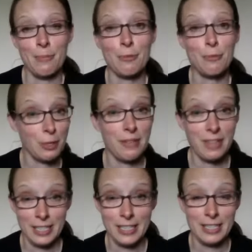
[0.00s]
So
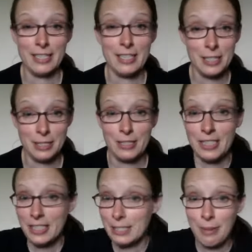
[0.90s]
this
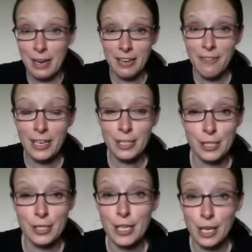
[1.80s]
is my
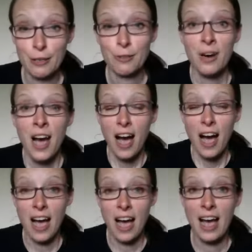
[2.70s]
confession to you.
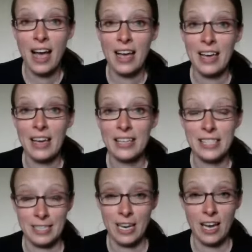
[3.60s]
I
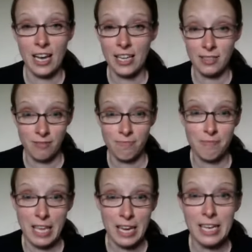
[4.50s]
did not
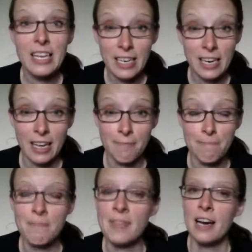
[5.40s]
think I needed it.
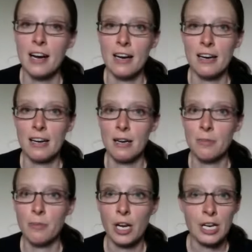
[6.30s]

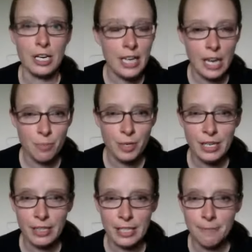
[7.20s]
We already ate
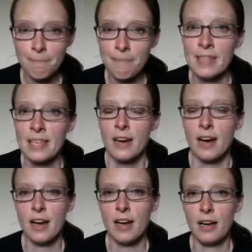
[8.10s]
pretty clean,
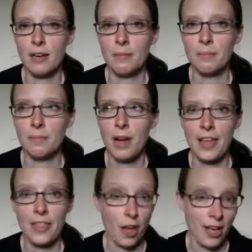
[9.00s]

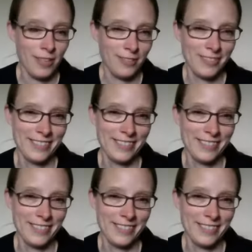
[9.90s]
I thought.